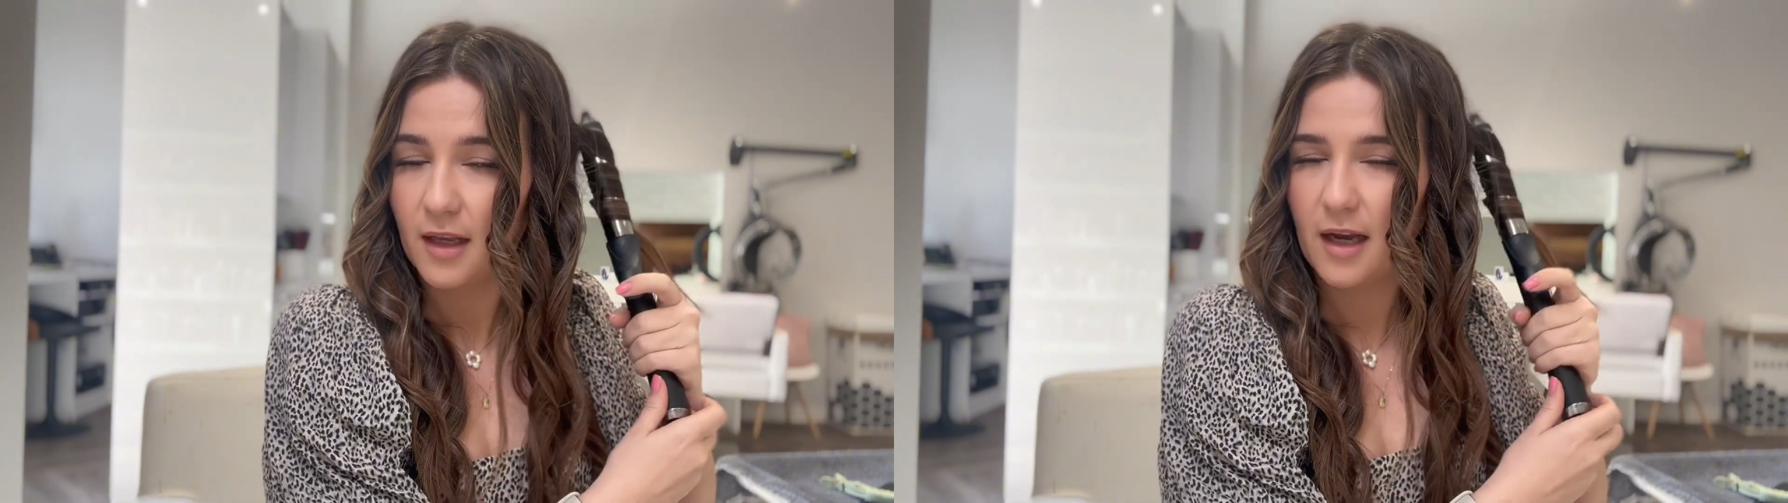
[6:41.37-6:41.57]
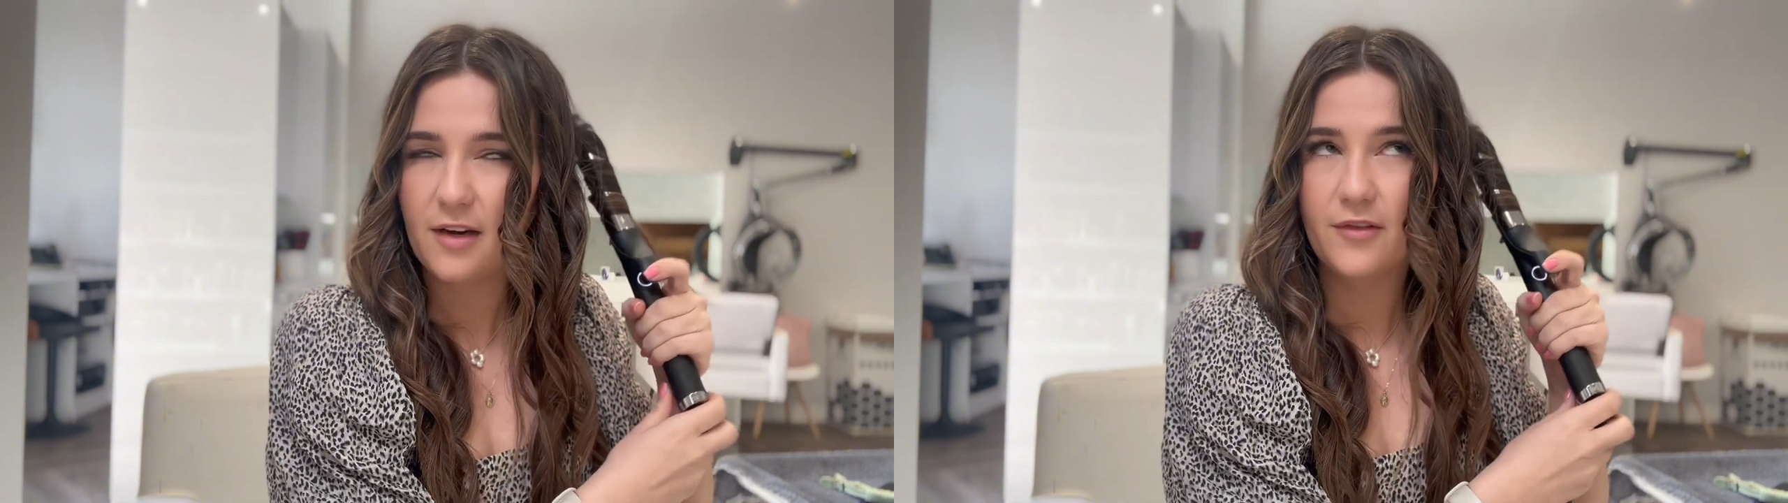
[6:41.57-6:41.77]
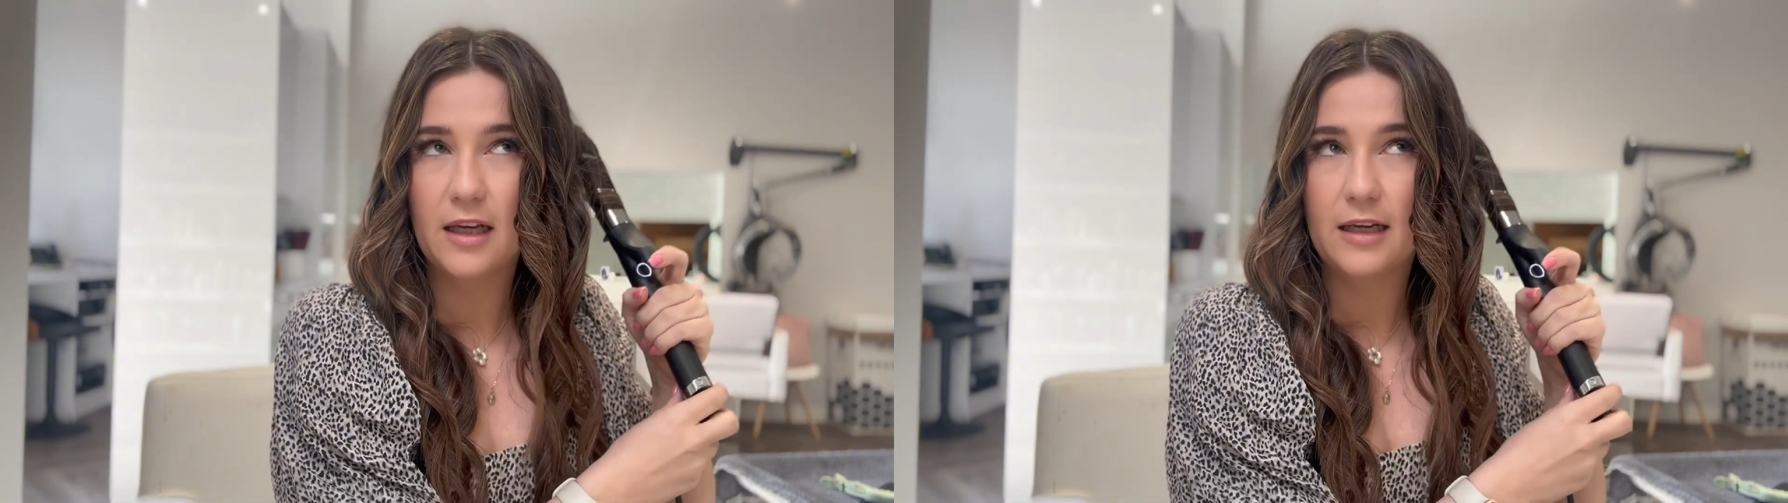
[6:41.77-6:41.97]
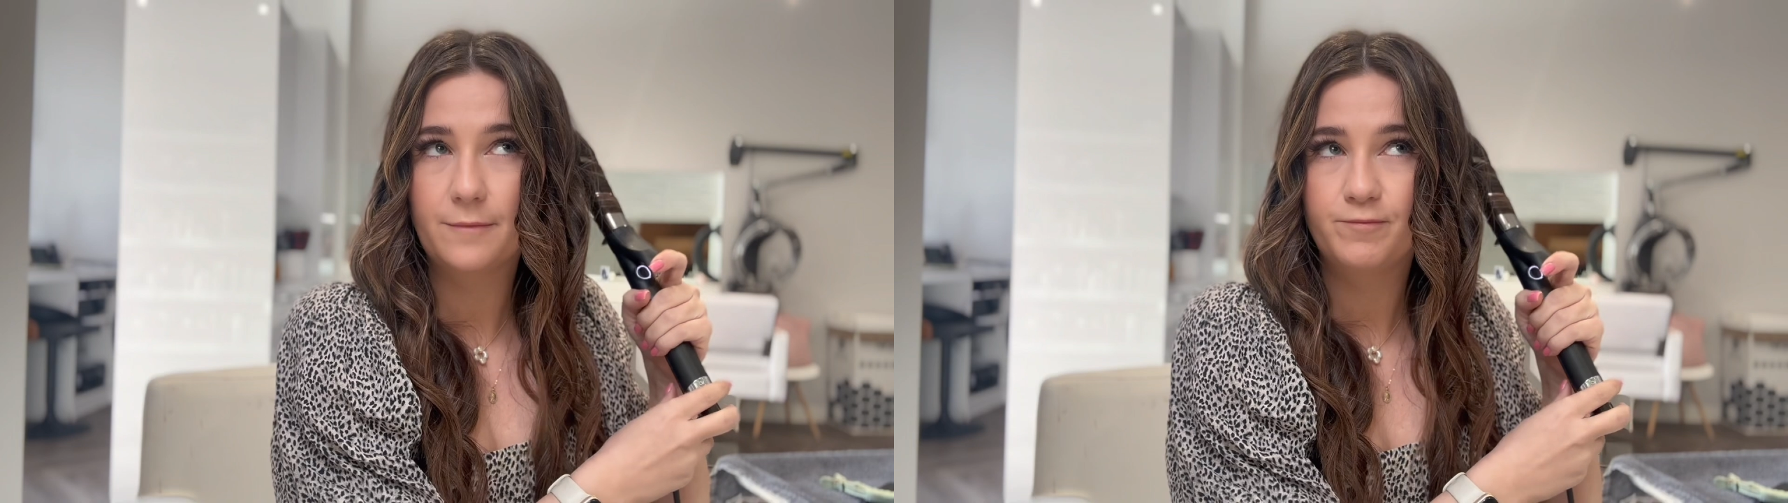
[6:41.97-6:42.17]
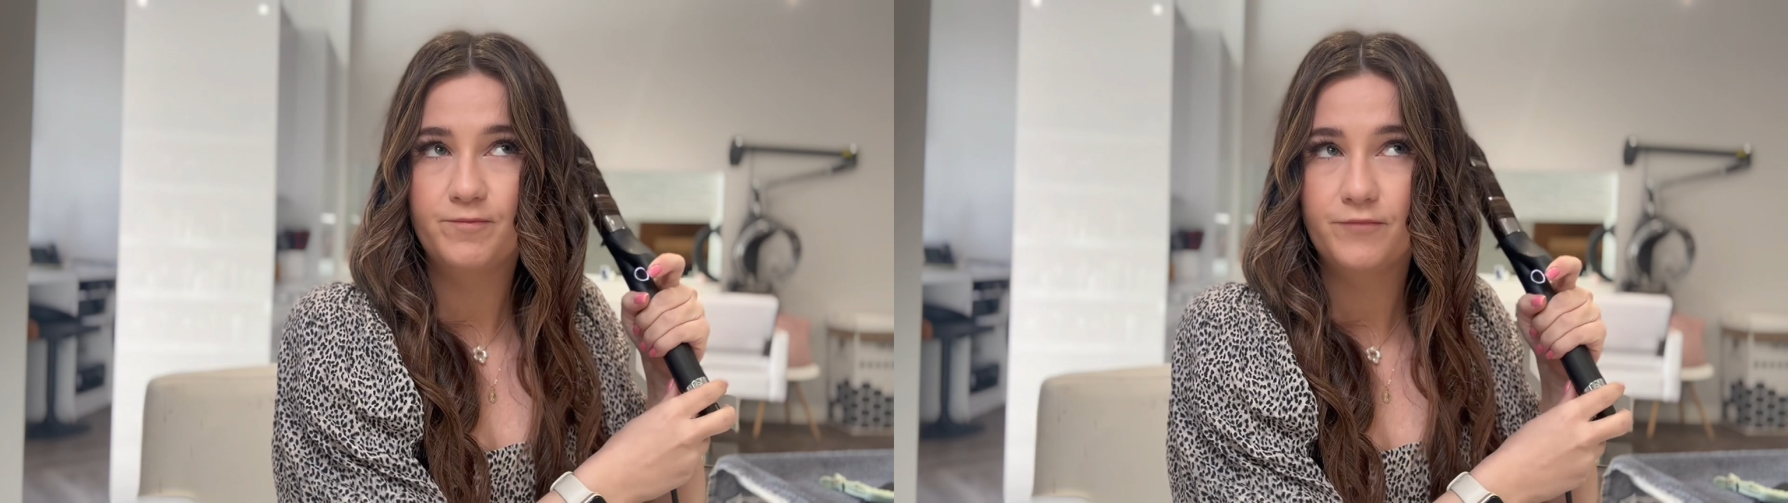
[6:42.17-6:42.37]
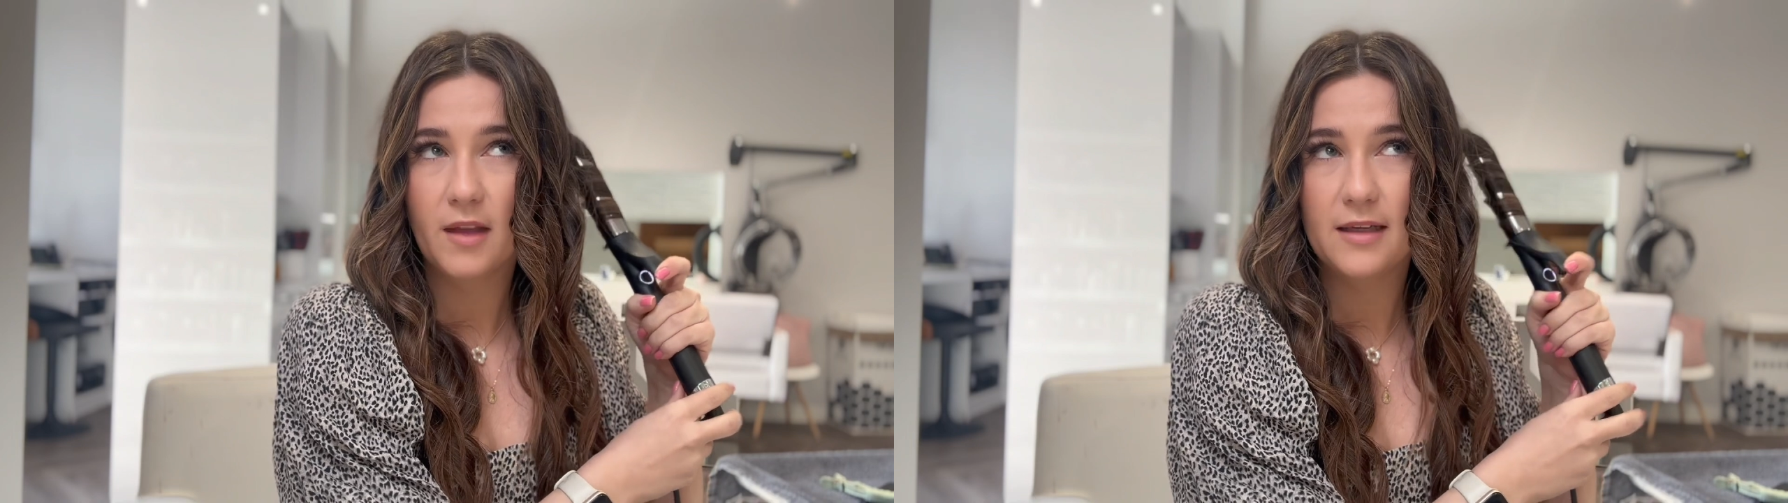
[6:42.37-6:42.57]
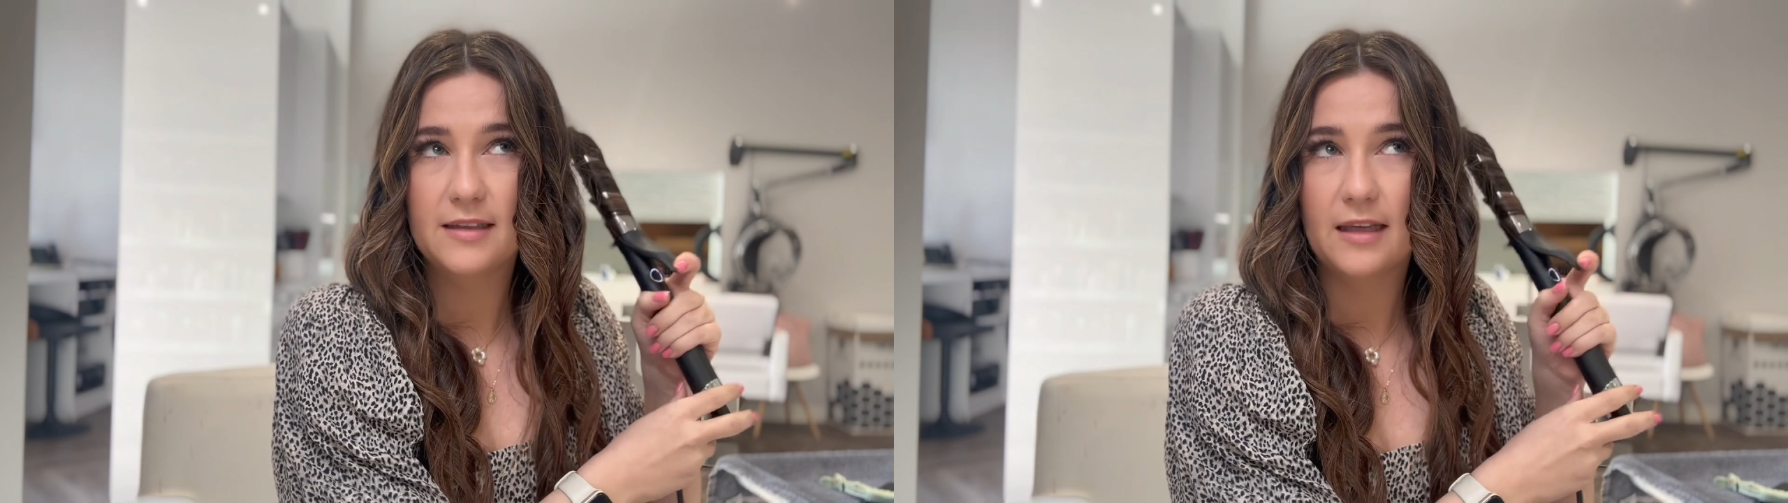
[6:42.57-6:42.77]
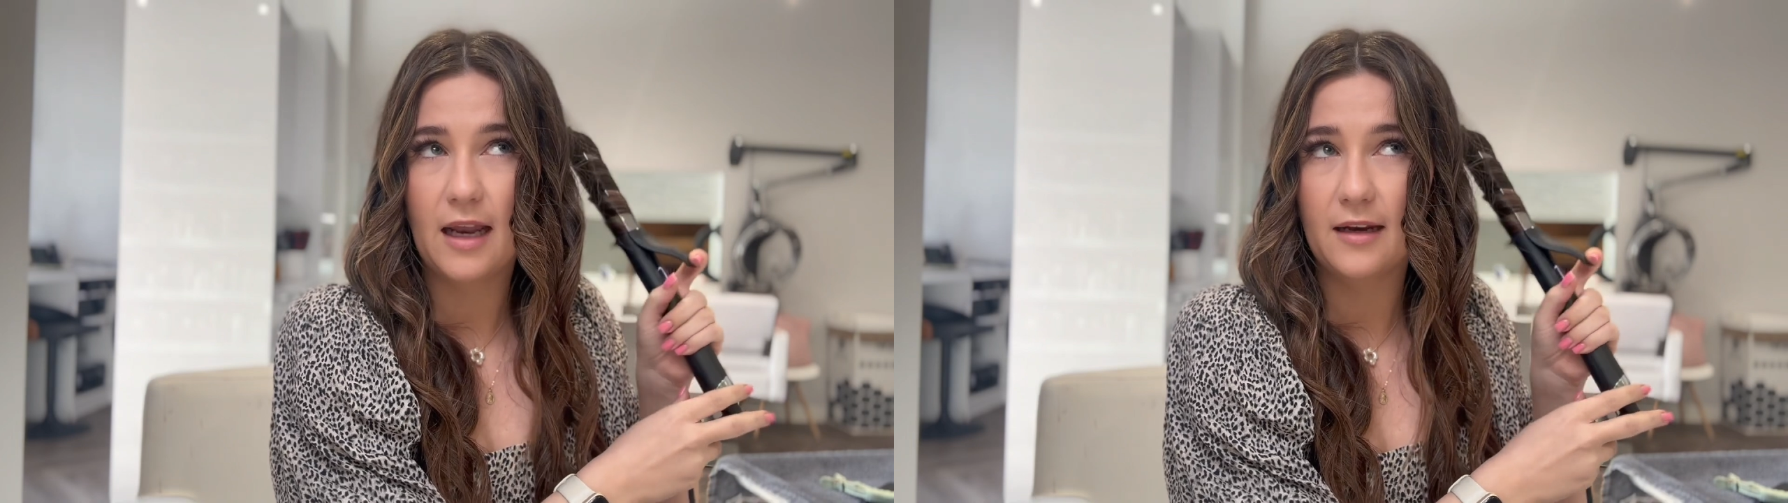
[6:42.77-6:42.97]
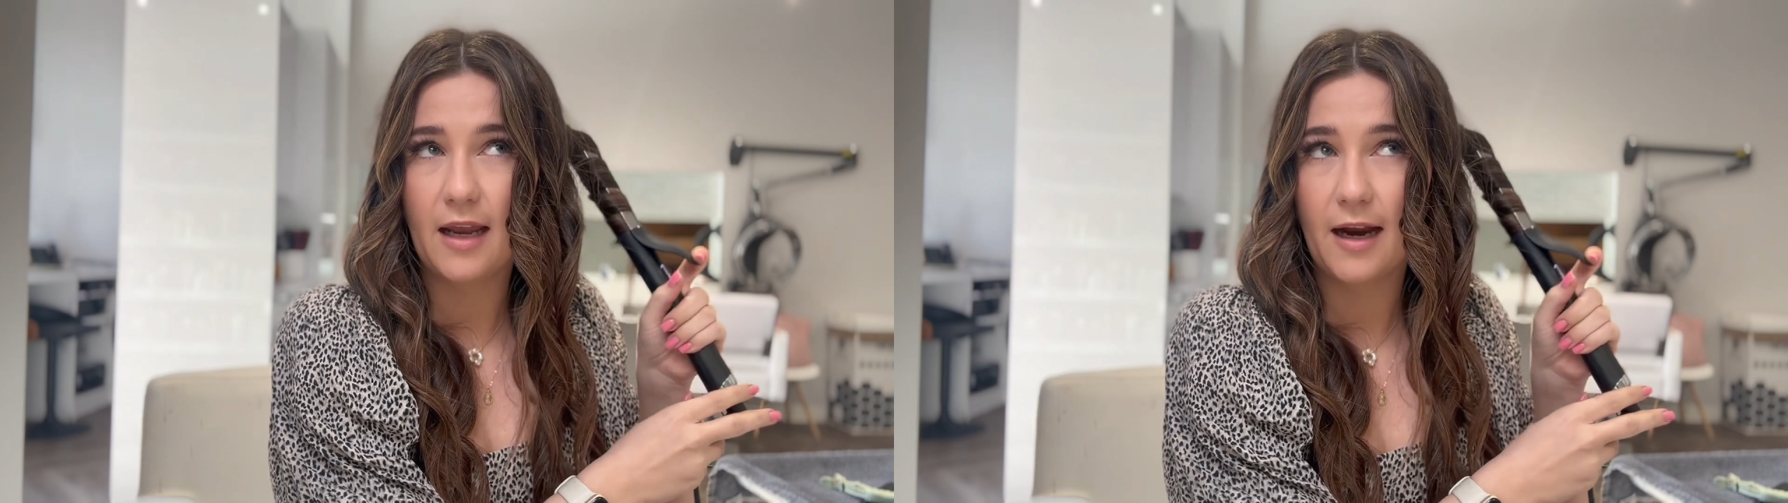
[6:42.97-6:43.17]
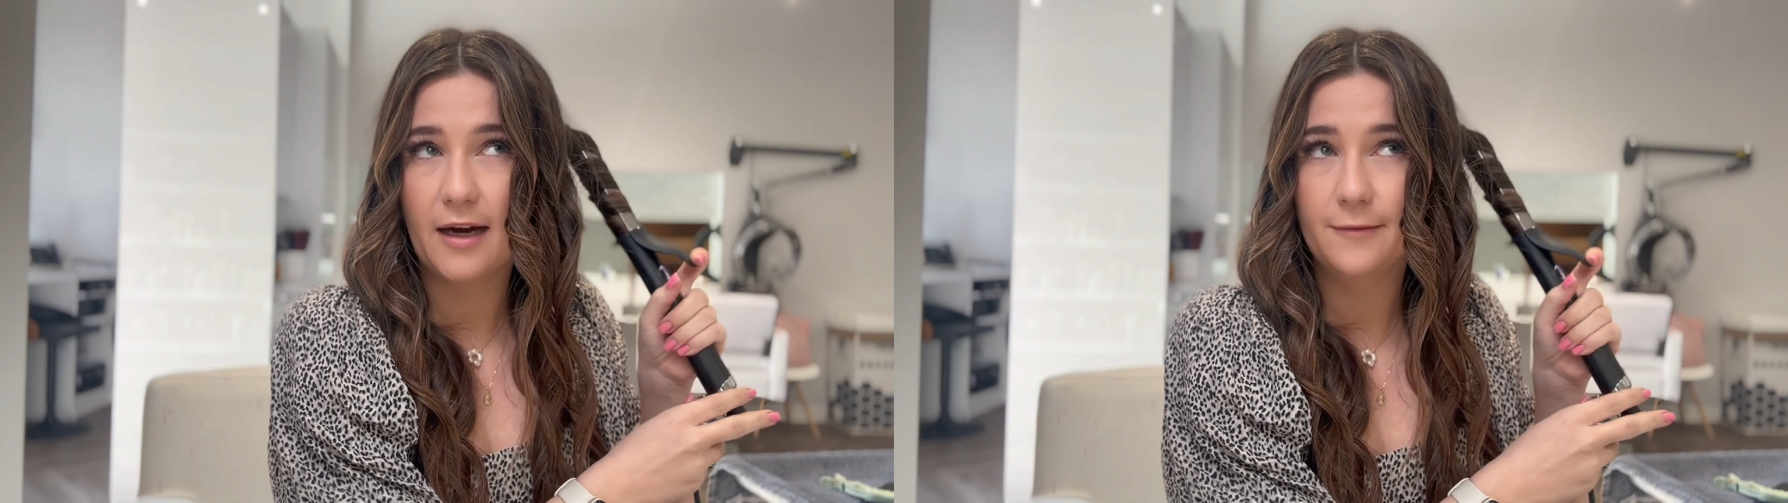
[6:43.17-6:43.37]
kind of like
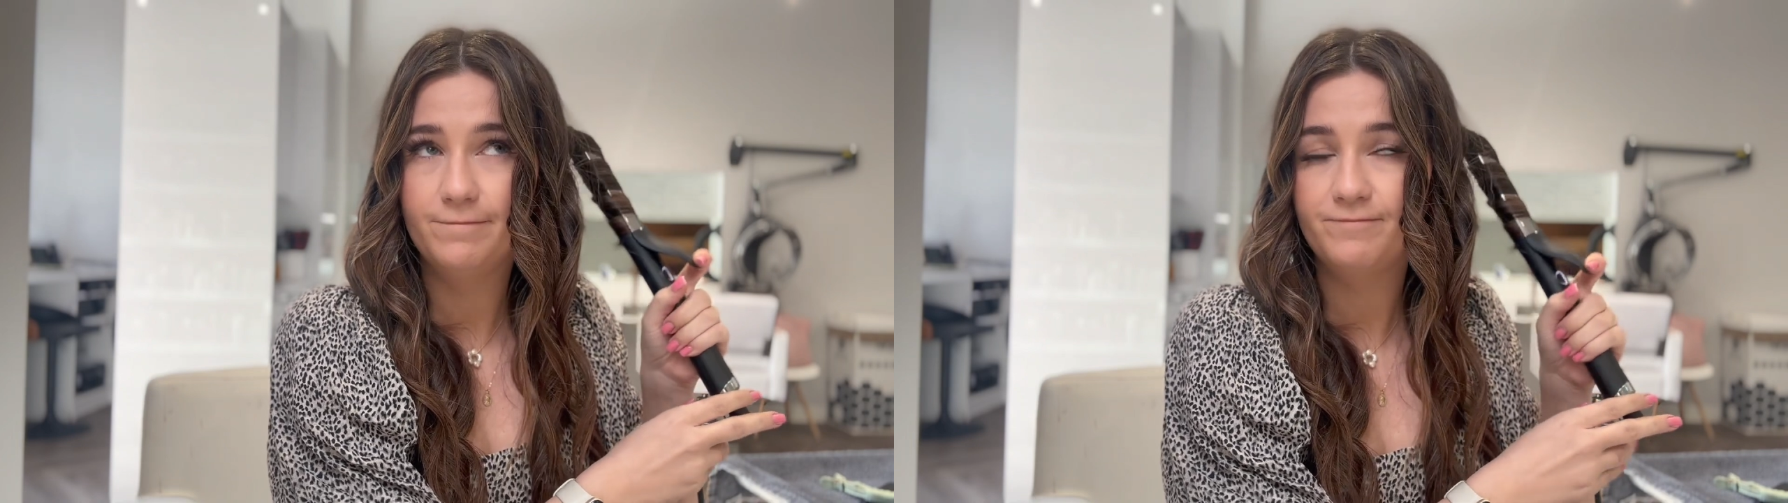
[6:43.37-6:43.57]
skincare,